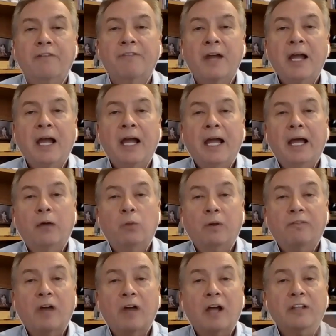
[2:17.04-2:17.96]
life.
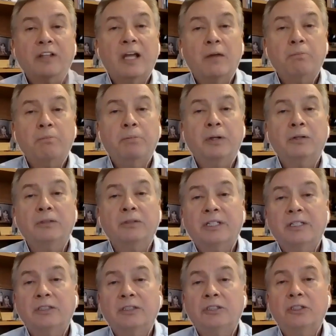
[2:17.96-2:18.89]
And we've got that
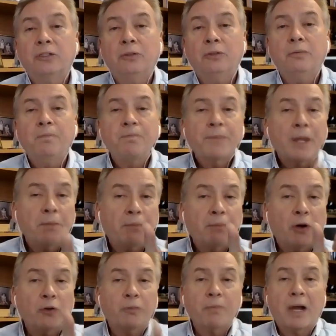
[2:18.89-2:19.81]
built into
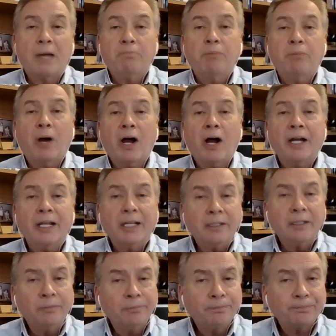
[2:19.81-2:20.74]
both my
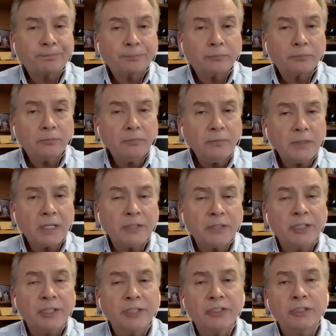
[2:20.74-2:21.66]
buying
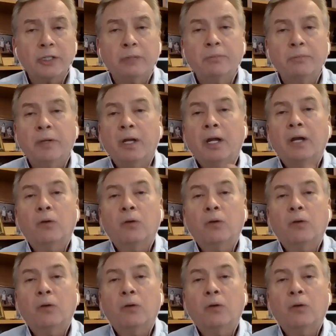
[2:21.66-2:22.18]
system.